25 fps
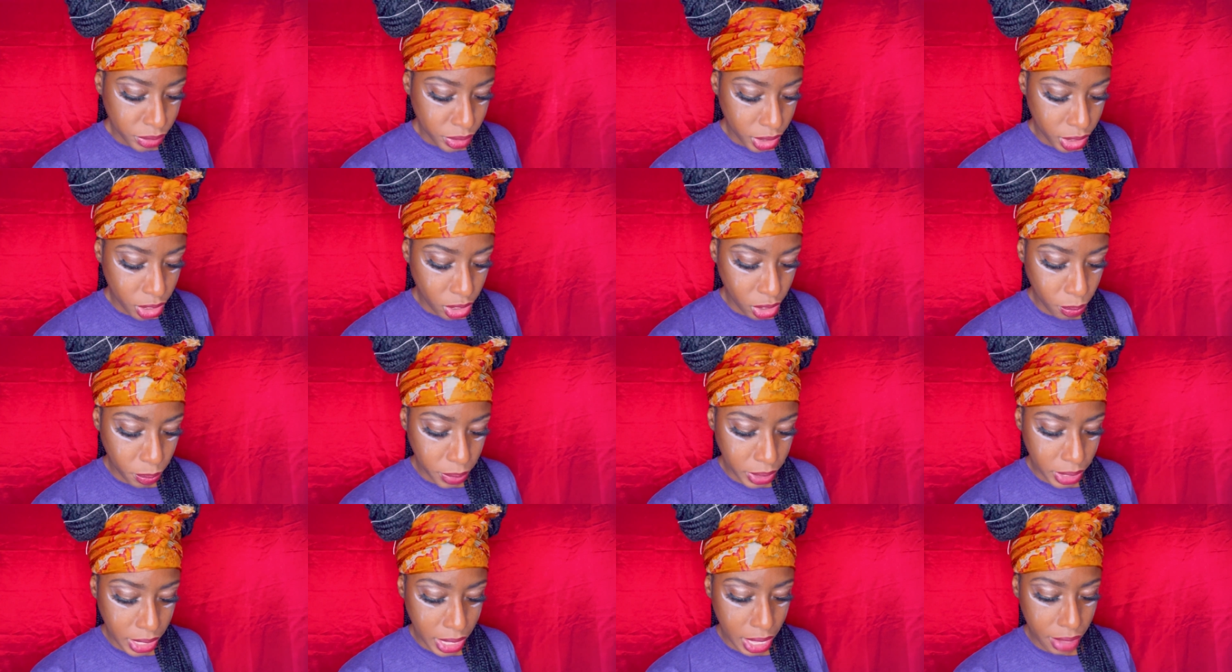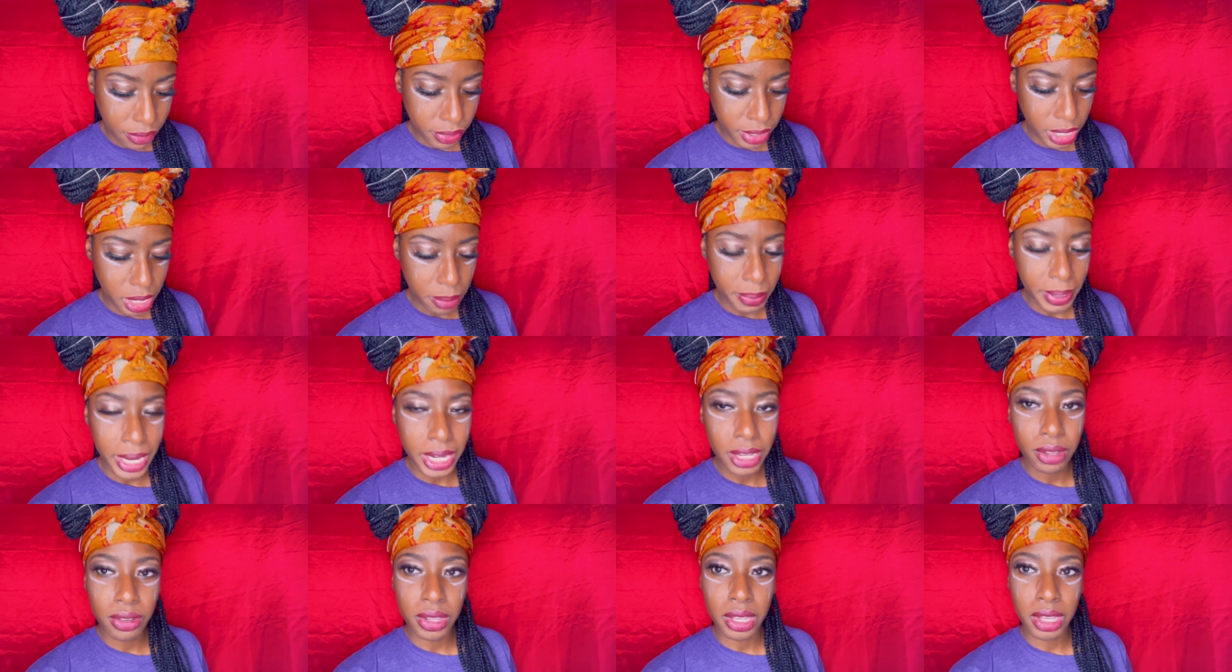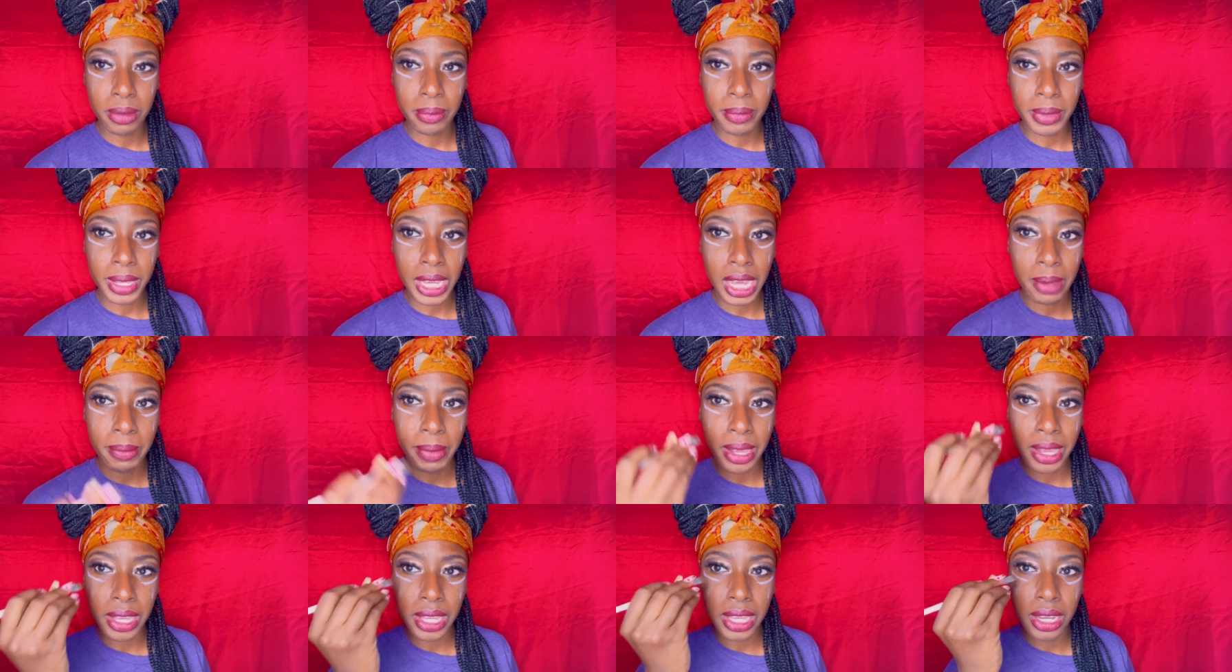You don't really have anybody who can
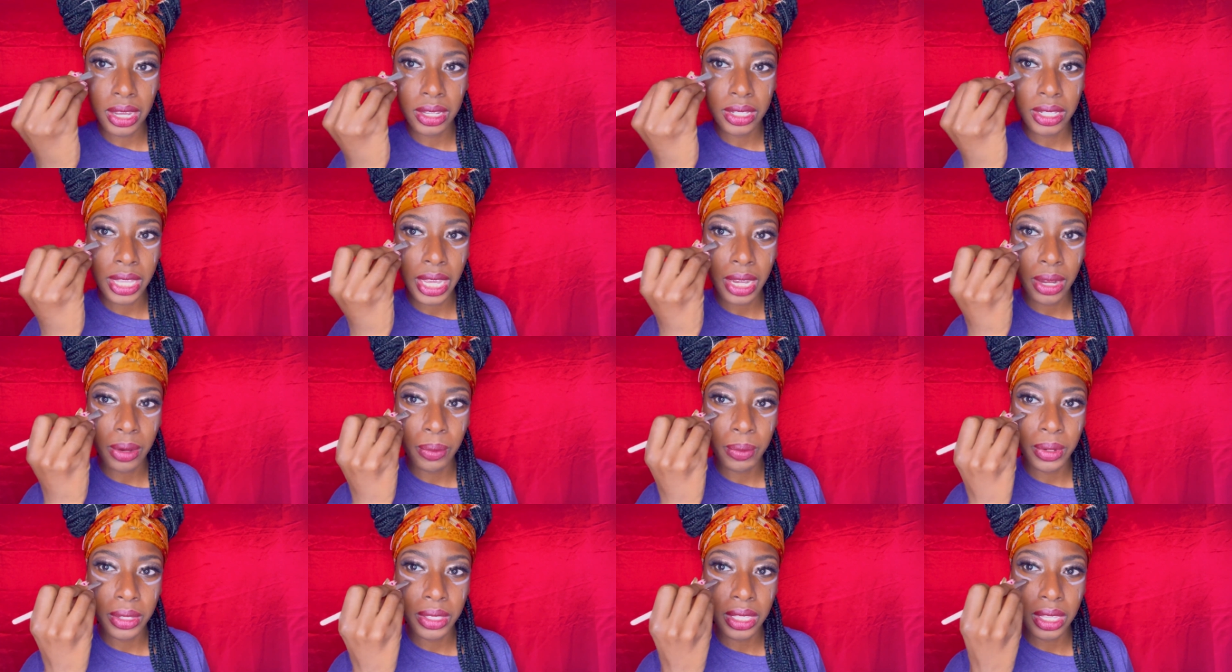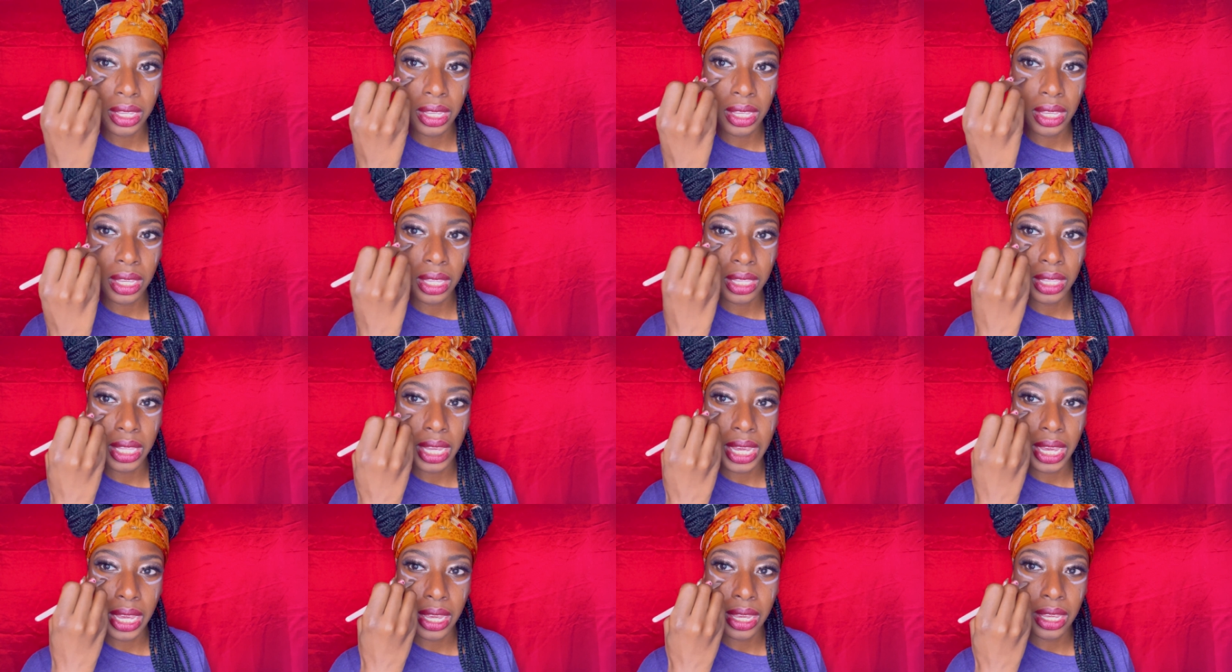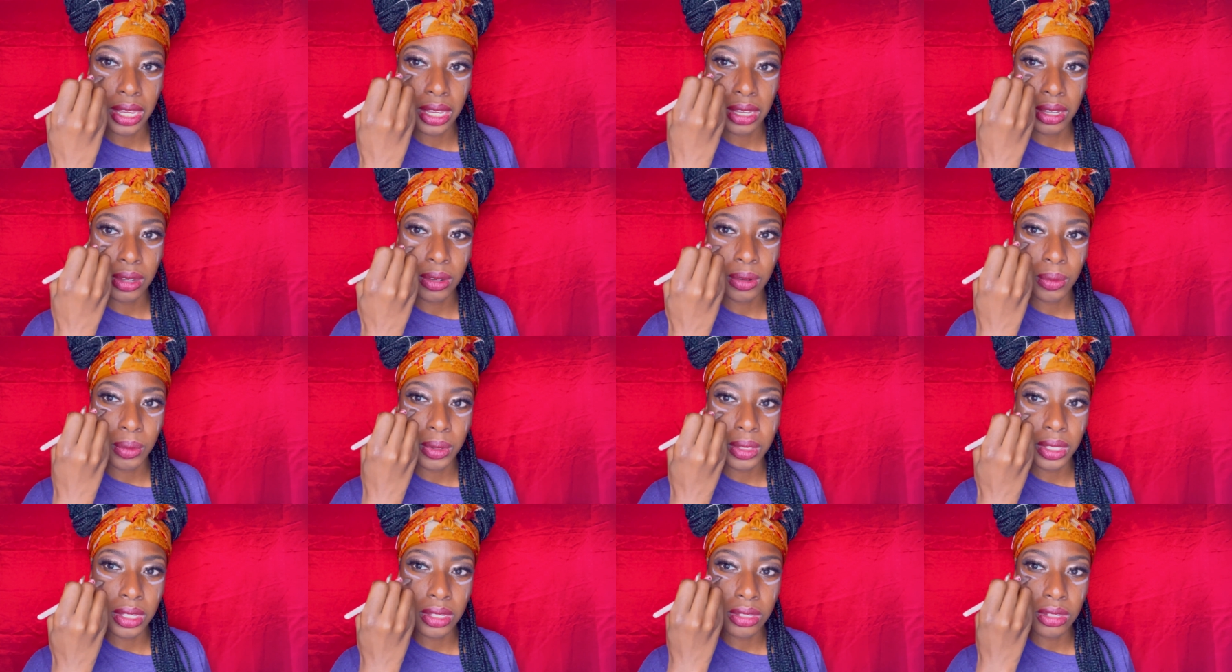come out here and
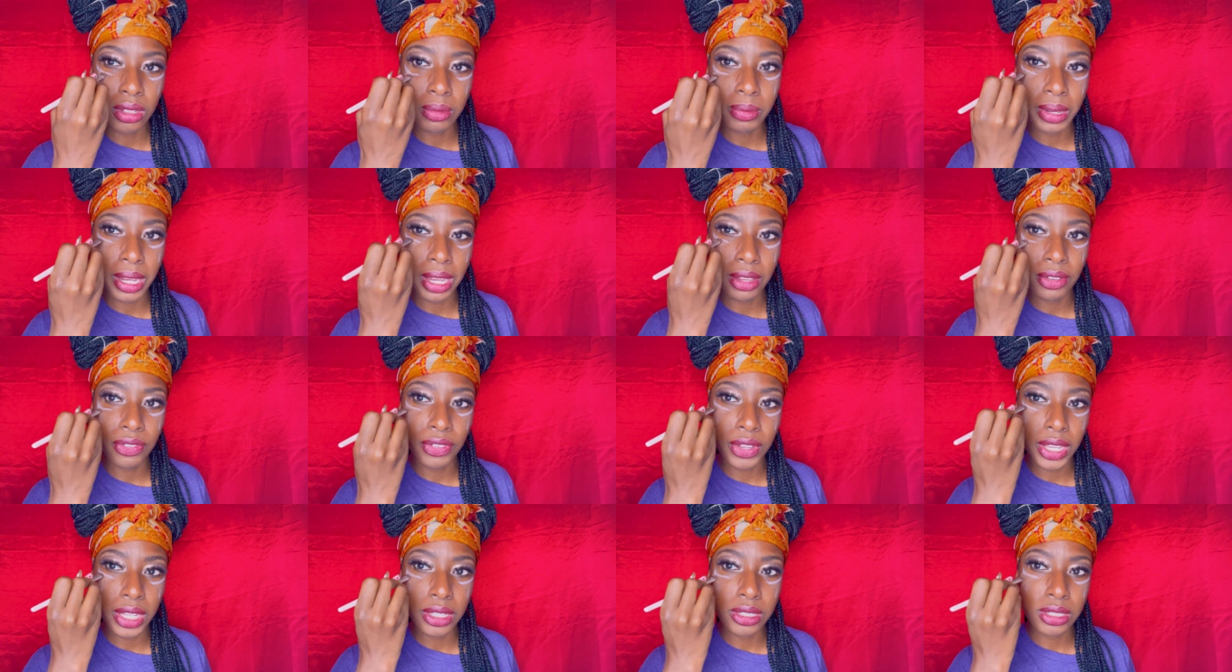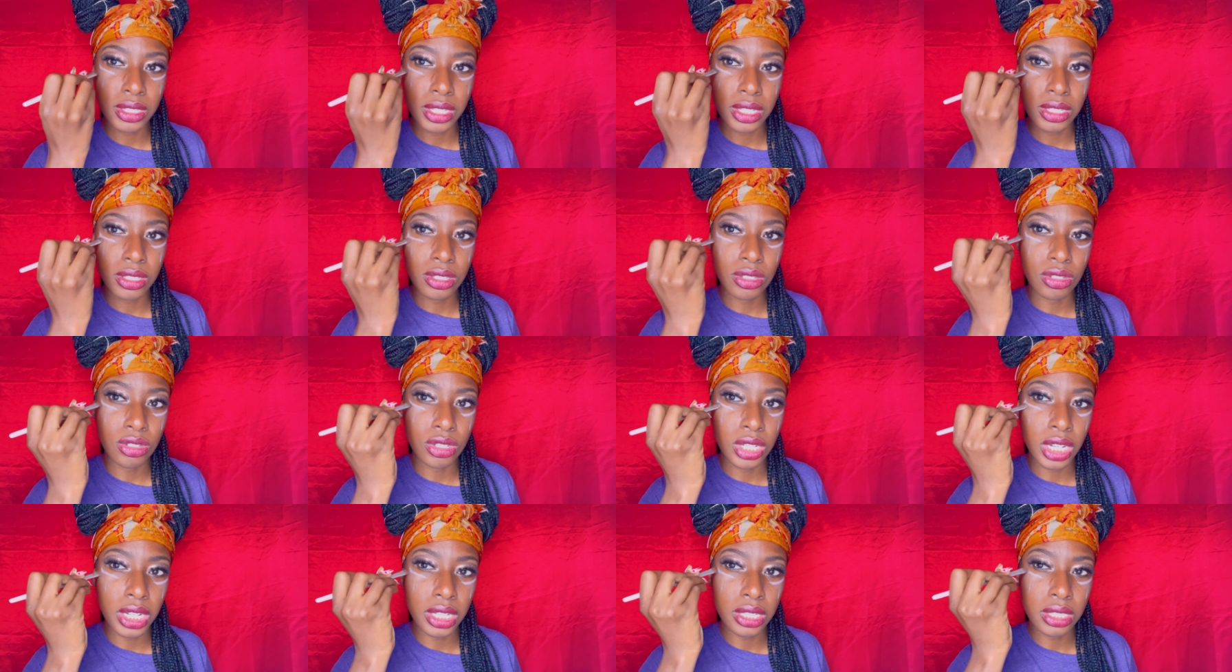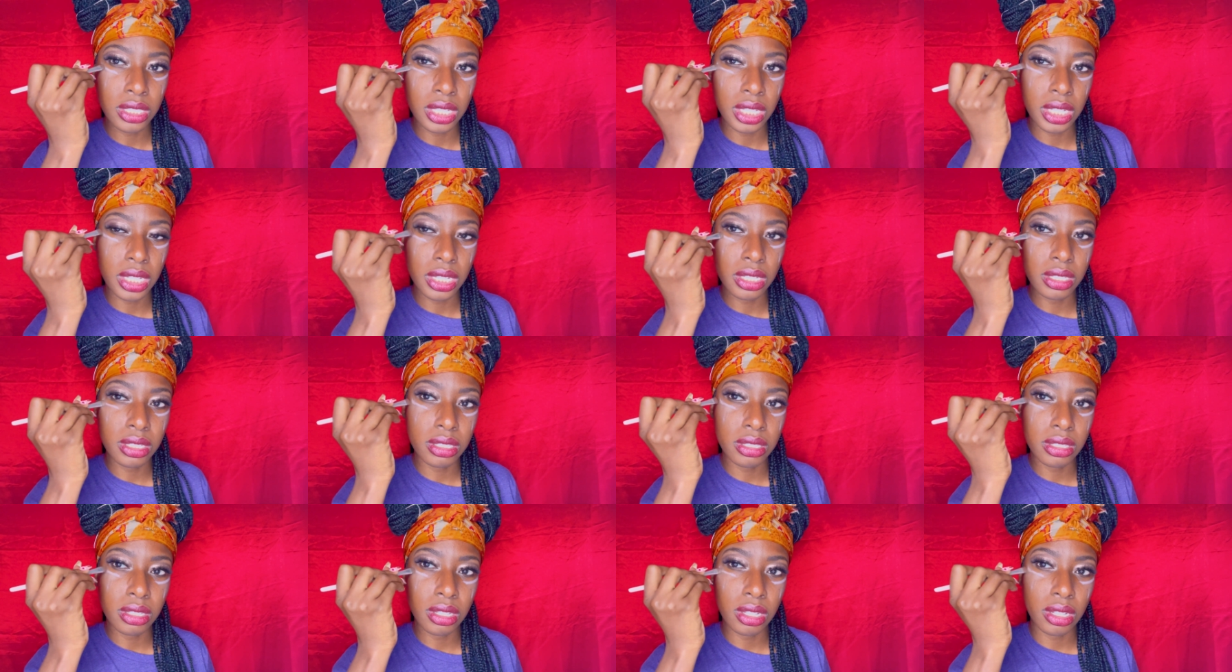really do my face its
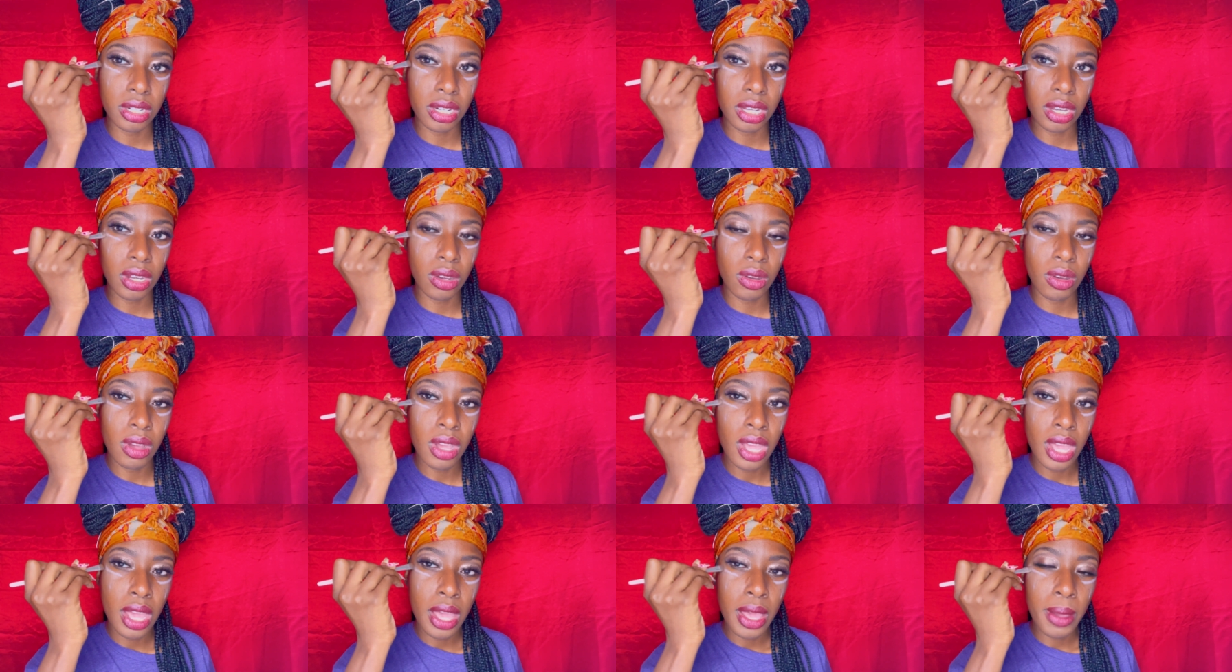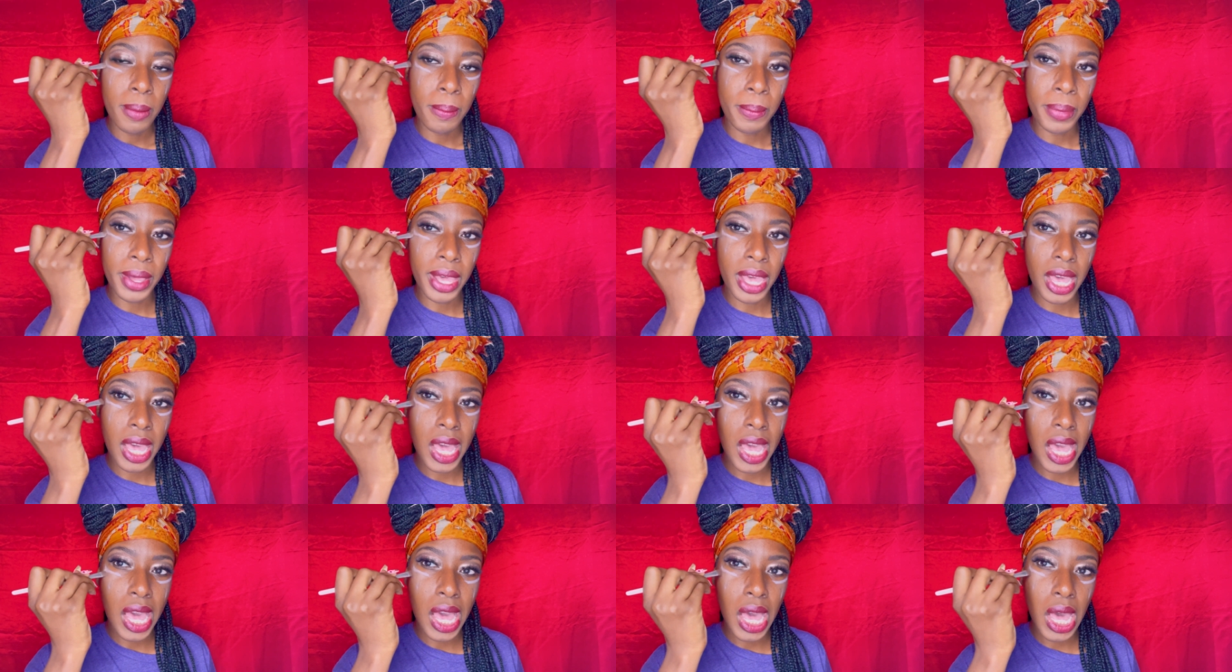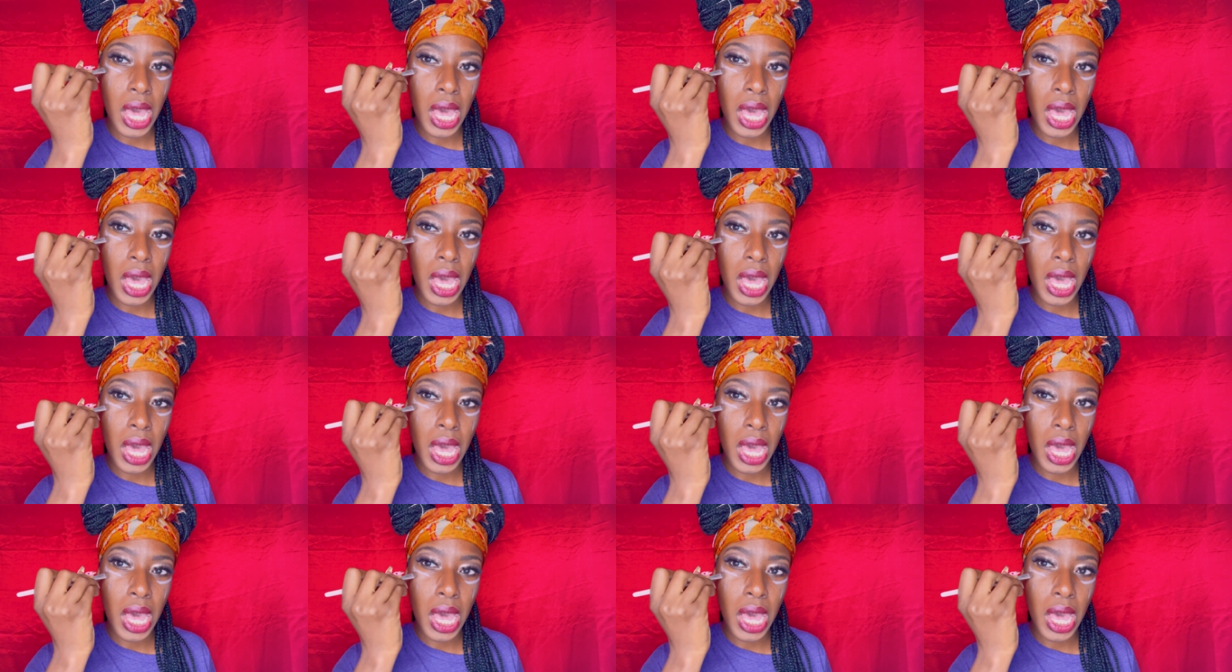justice, But